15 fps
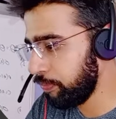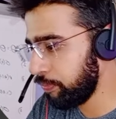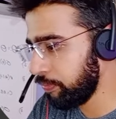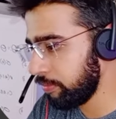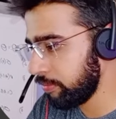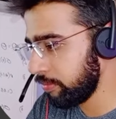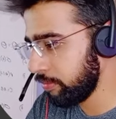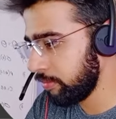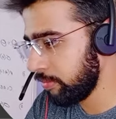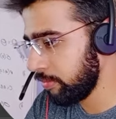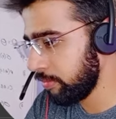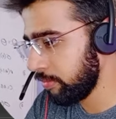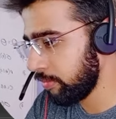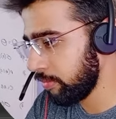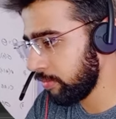
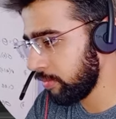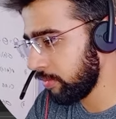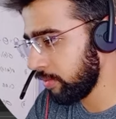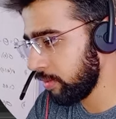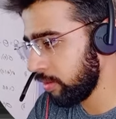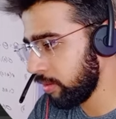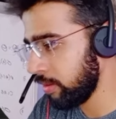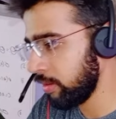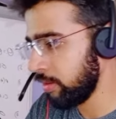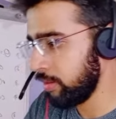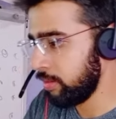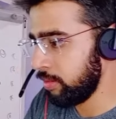(no one is talking)